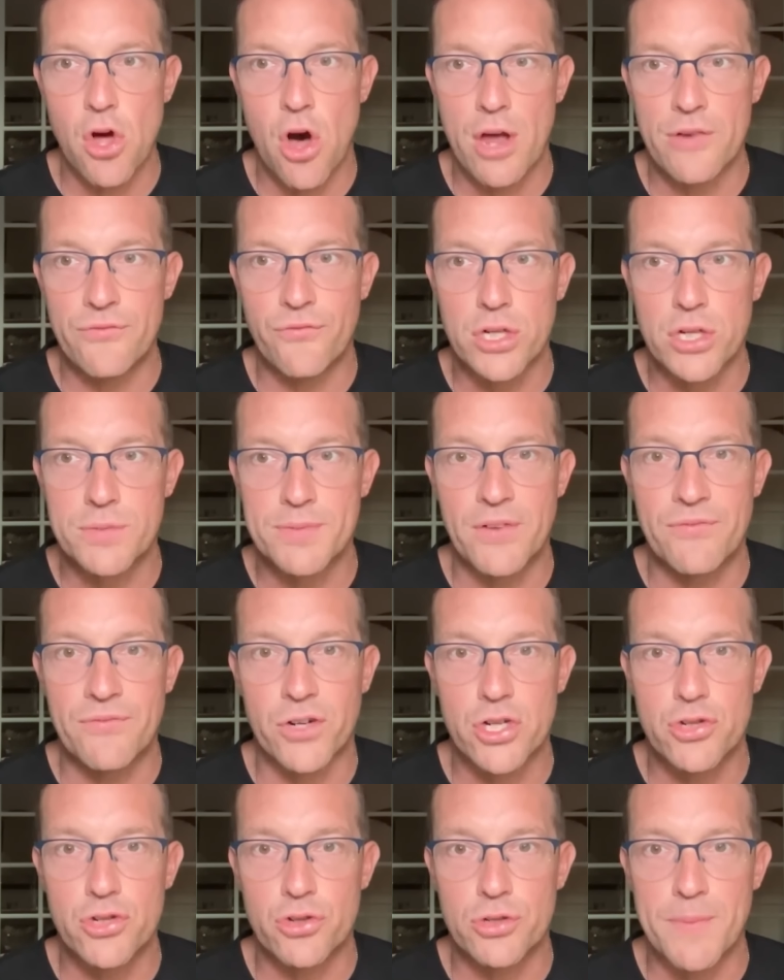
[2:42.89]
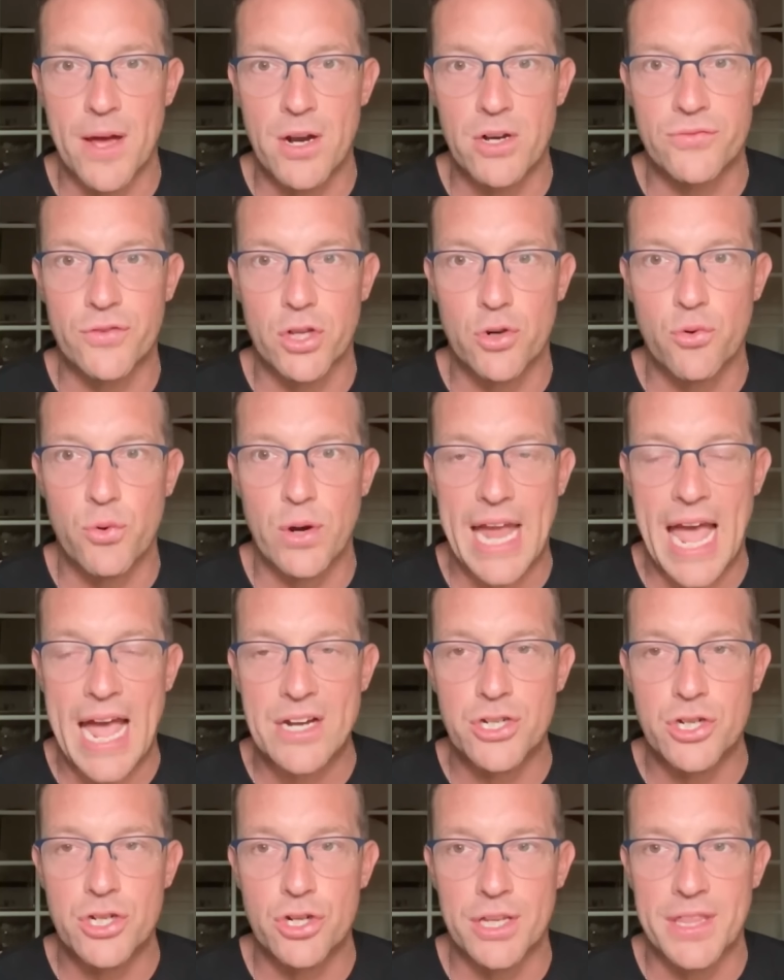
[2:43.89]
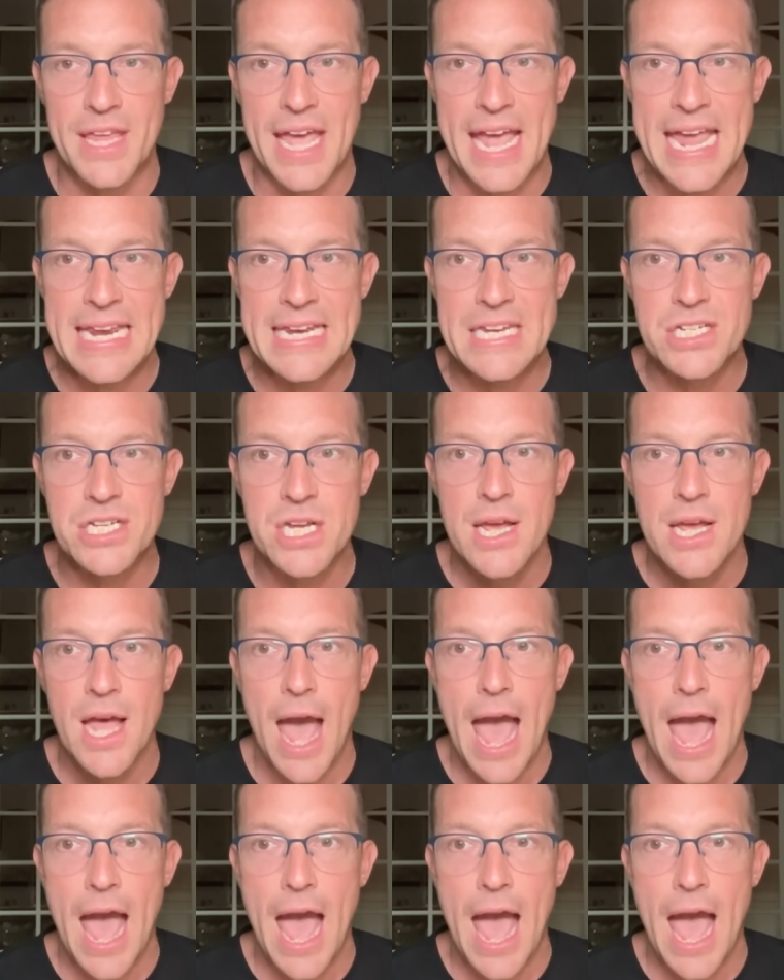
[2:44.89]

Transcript: law enforcement and first responders for their quick action during the heinous